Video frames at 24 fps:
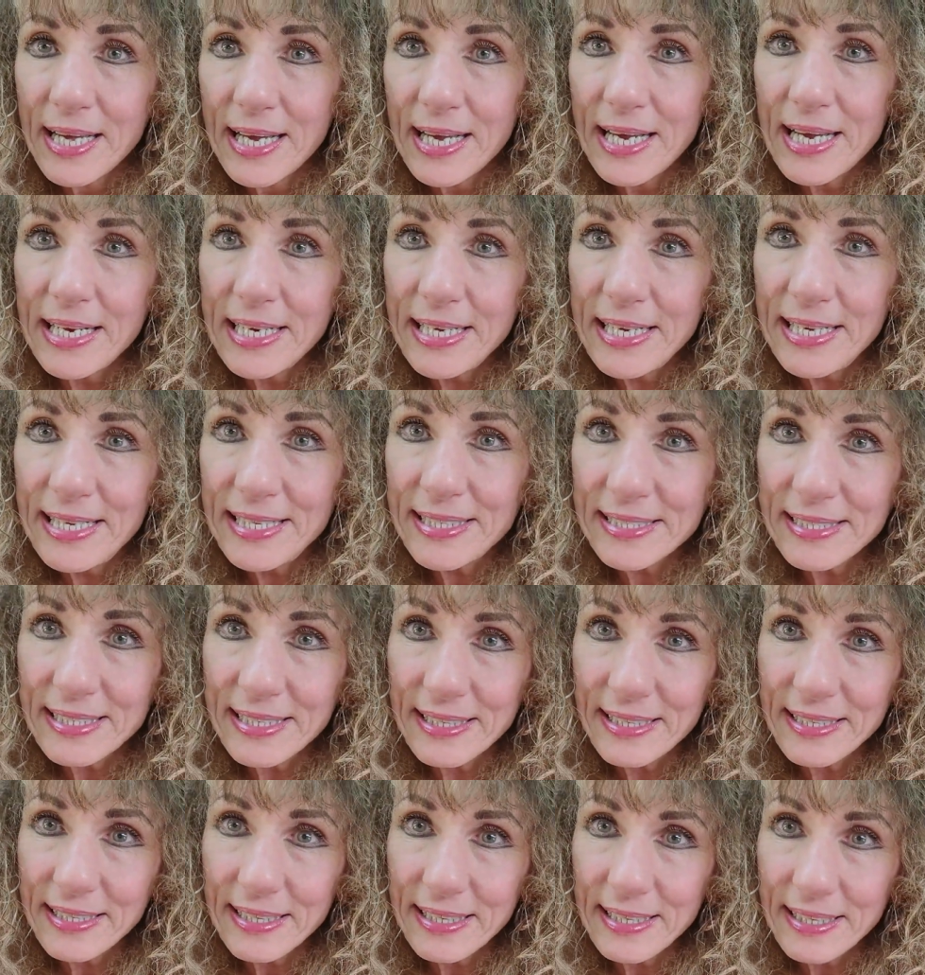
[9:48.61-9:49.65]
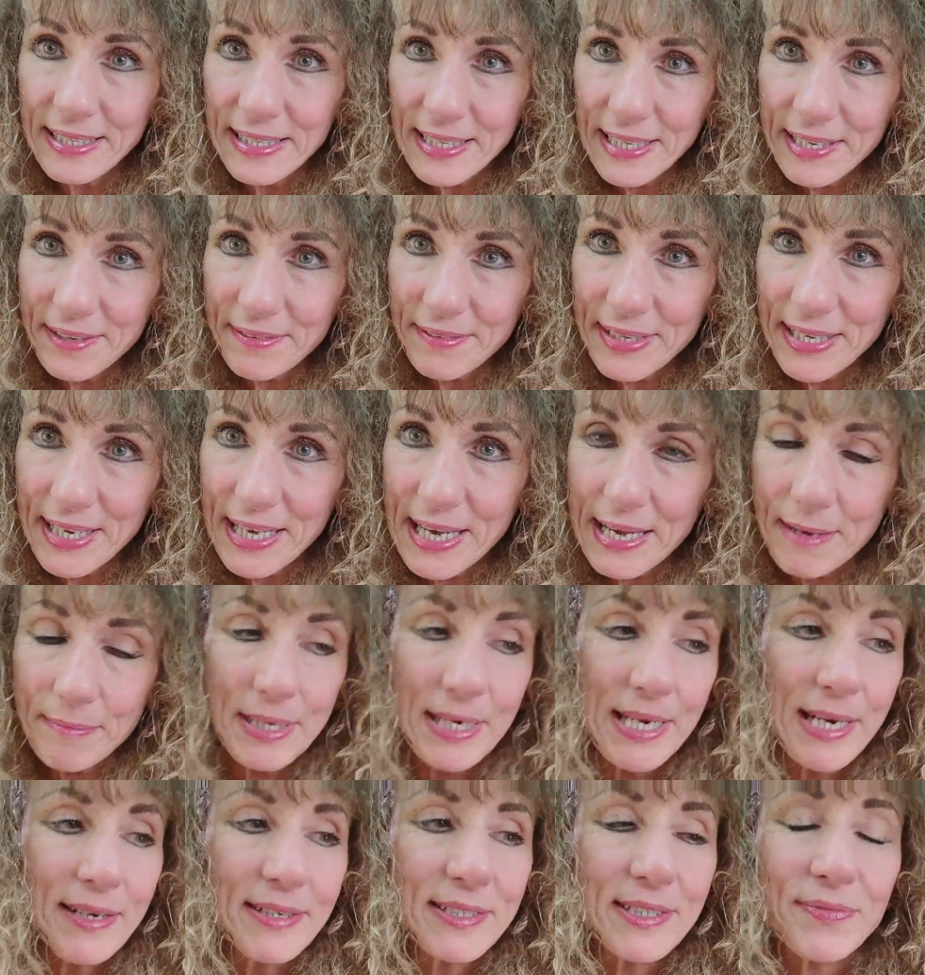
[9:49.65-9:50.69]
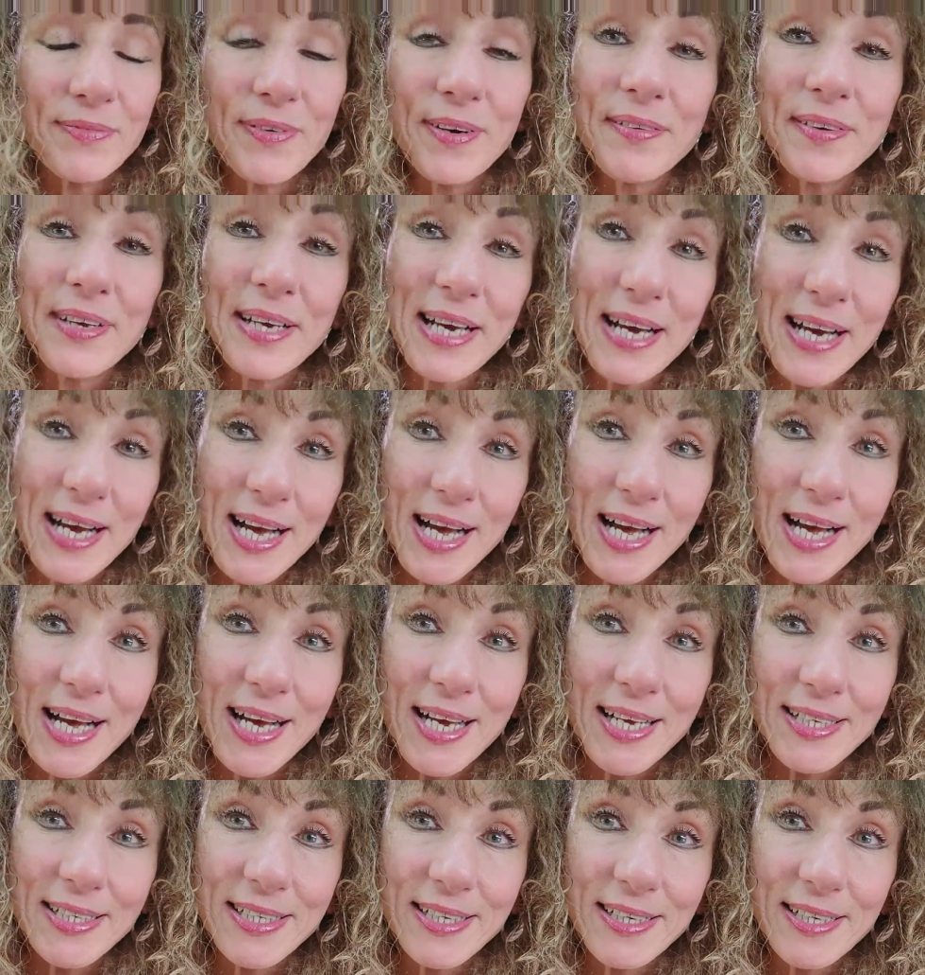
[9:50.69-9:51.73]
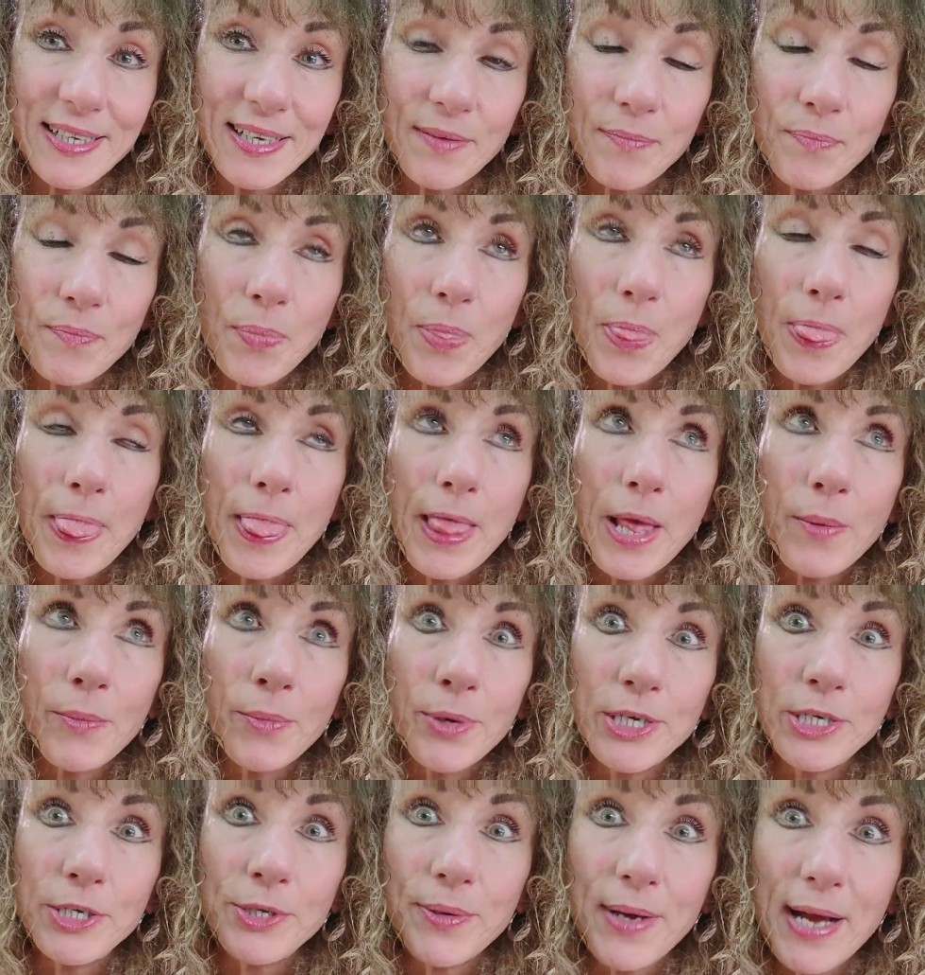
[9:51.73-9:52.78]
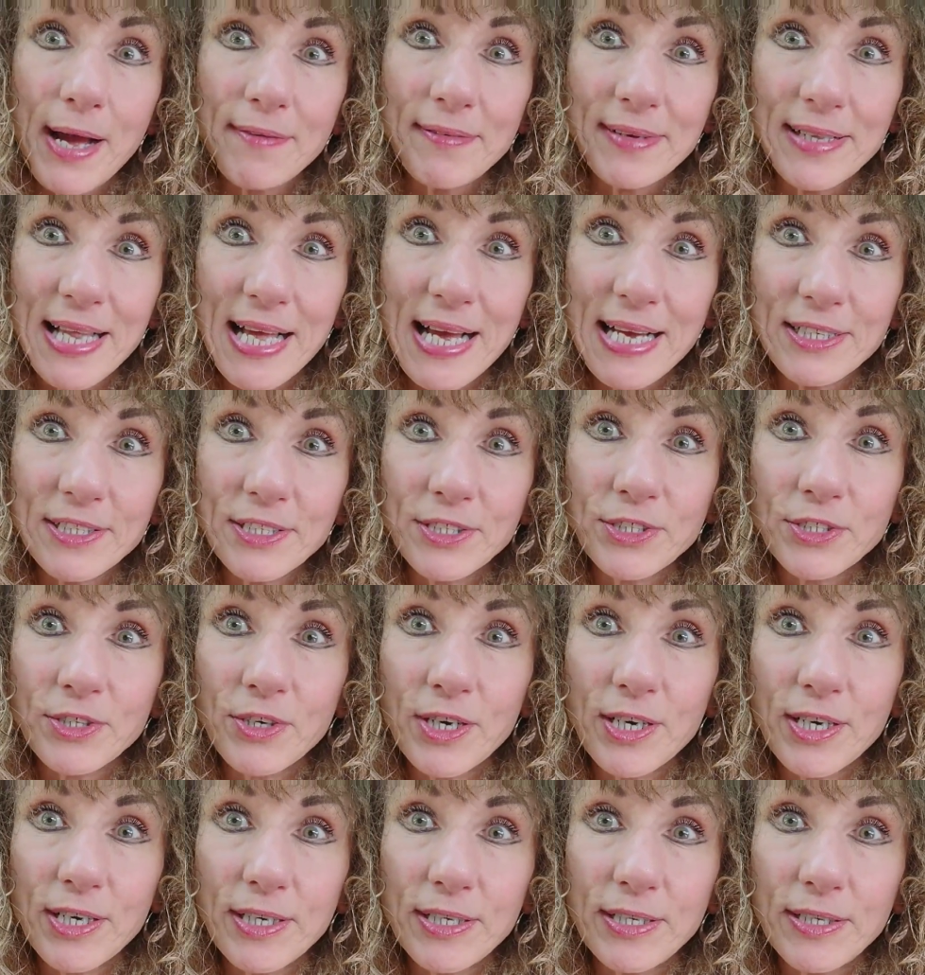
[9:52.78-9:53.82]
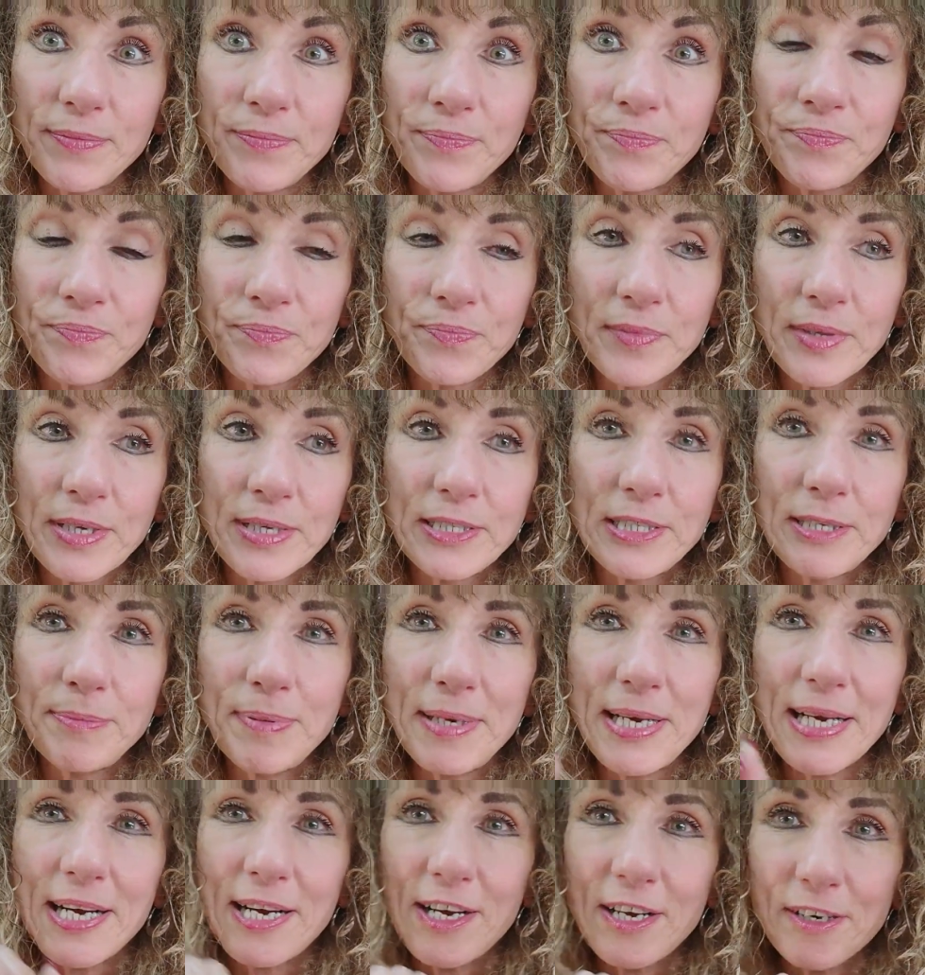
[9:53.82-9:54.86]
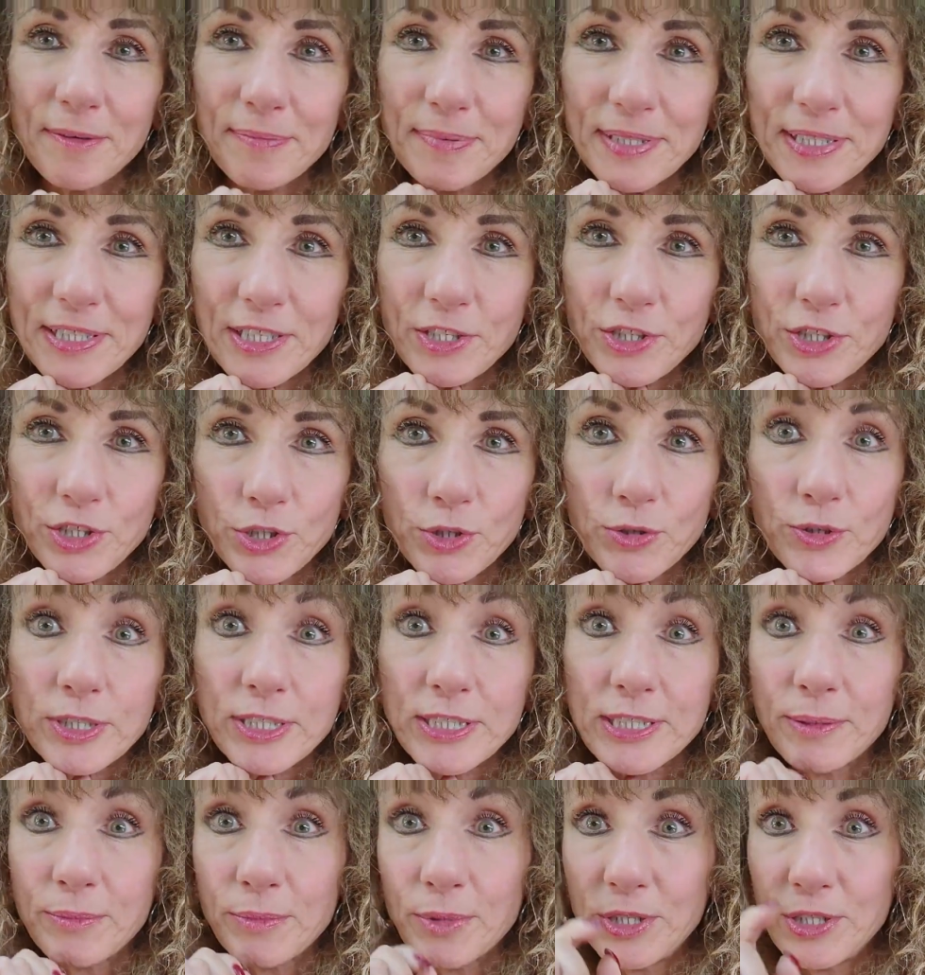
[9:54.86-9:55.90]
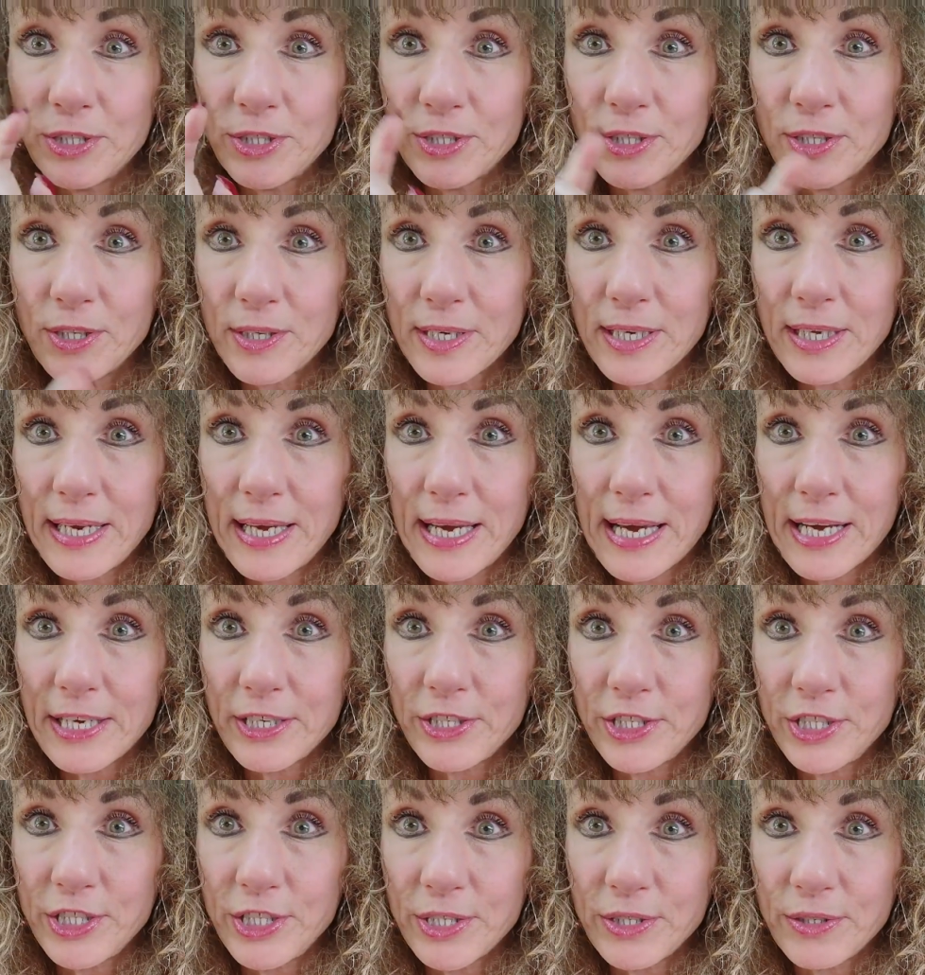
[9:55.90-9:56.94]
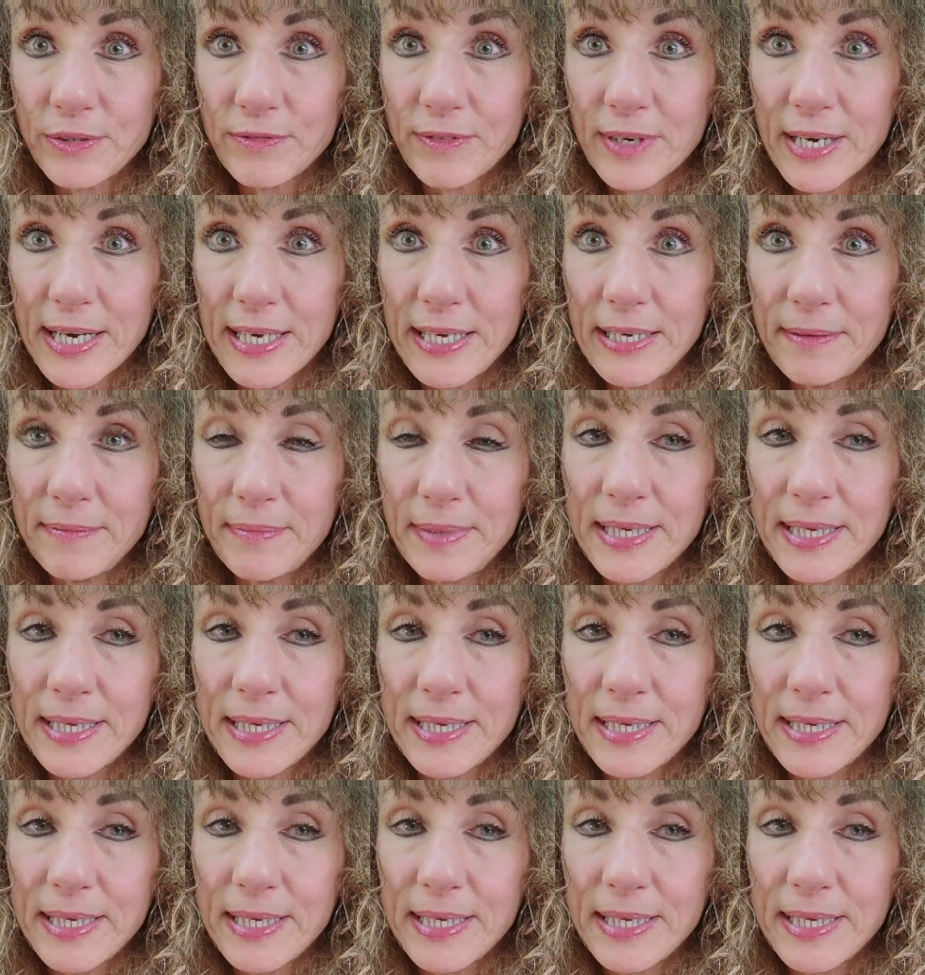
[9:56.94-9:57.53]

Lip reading: And he's glaring at me. Now, it's very hard when you have glasses on to be 100% sure someone is looking at you, right?